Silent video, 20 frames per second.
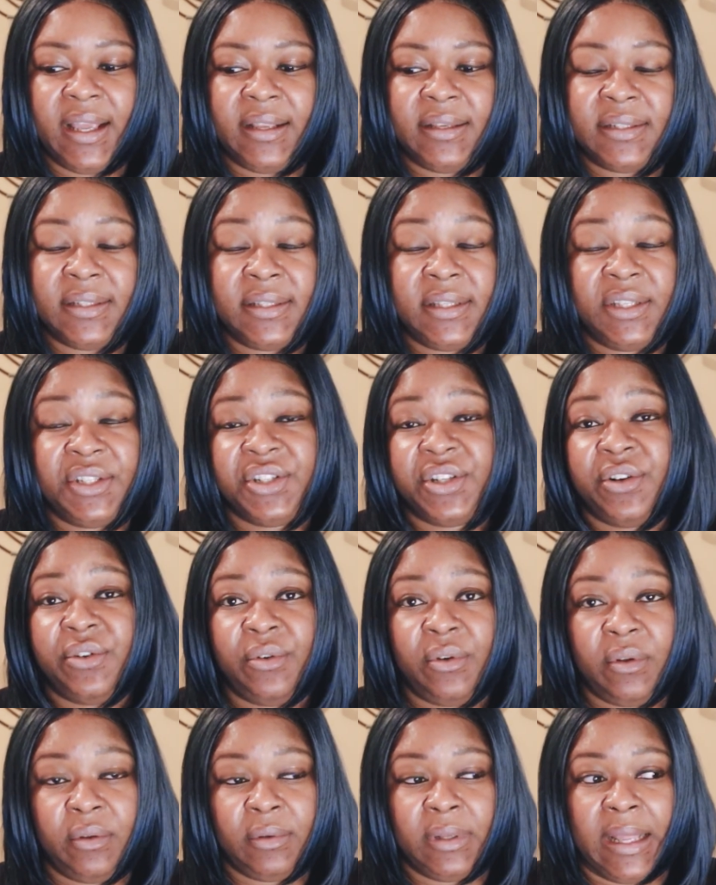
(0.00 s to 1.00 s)
just in
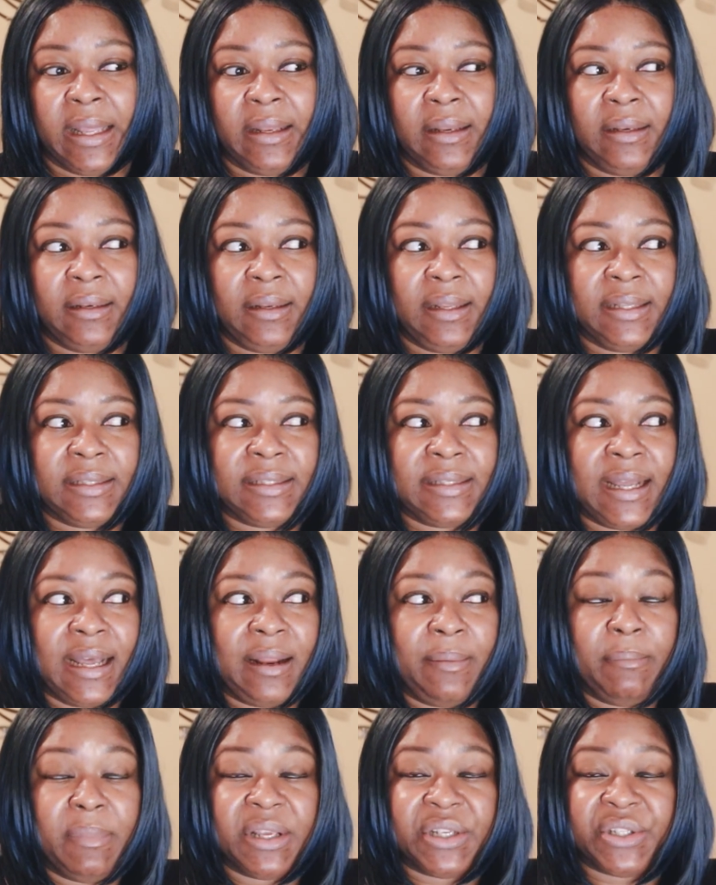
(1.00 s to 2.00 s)
general, not, it's not
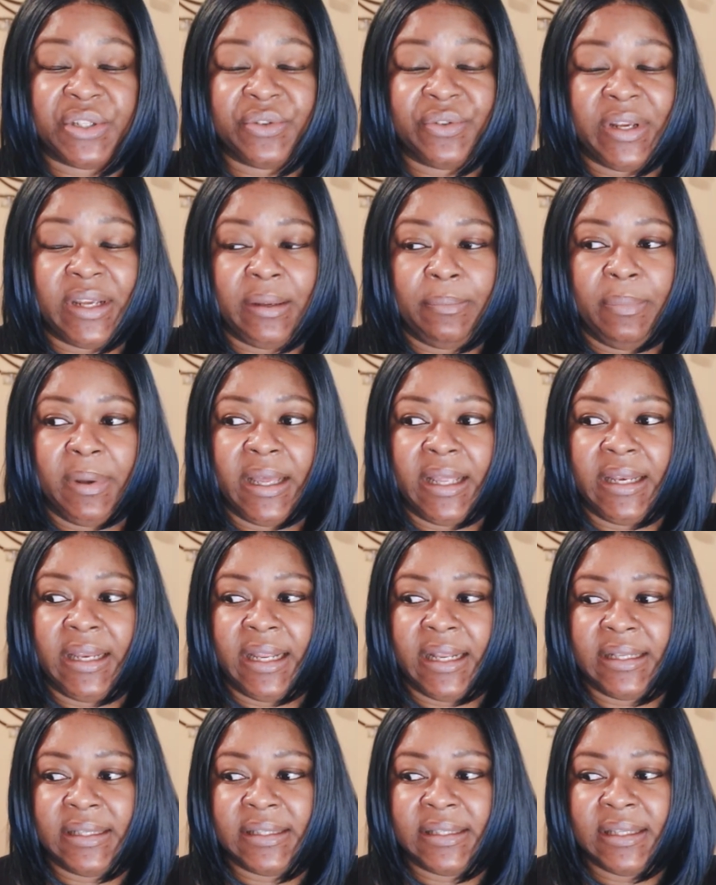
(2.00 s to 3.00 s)
a mystery, but
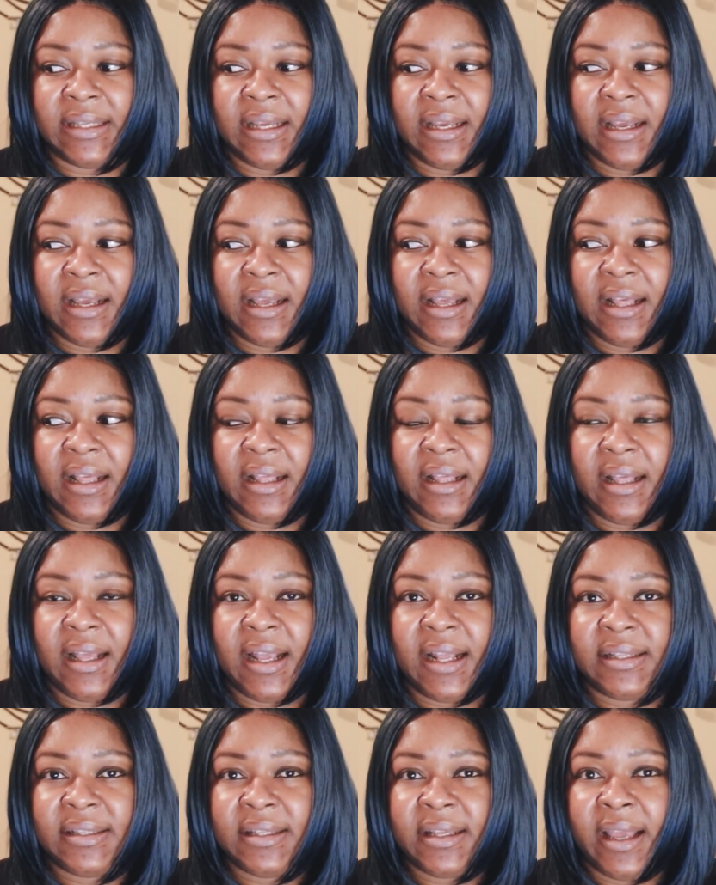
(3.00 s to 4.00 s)
it's,
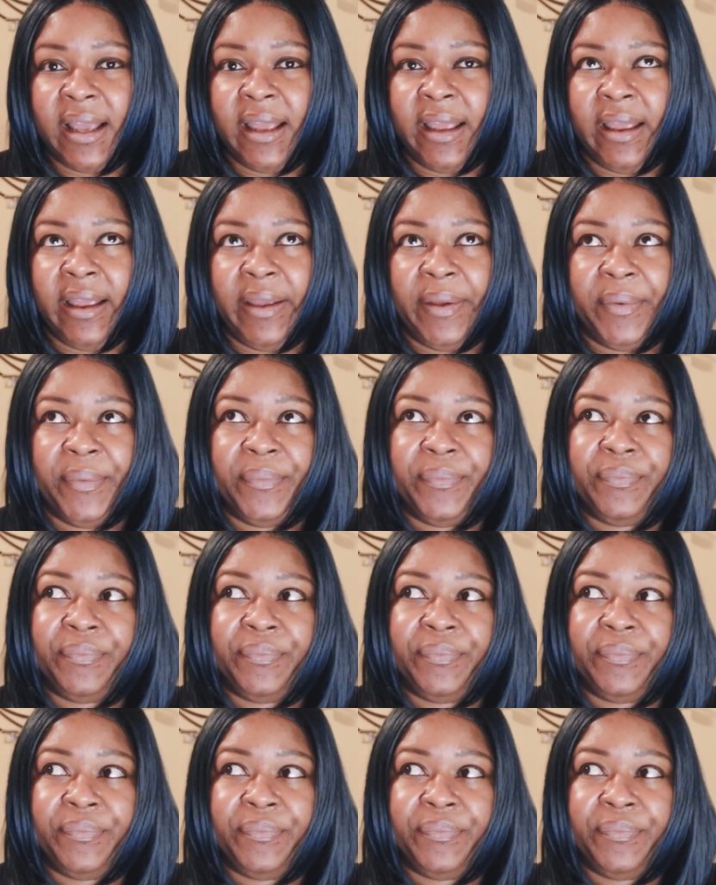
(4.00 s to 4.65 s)
it's a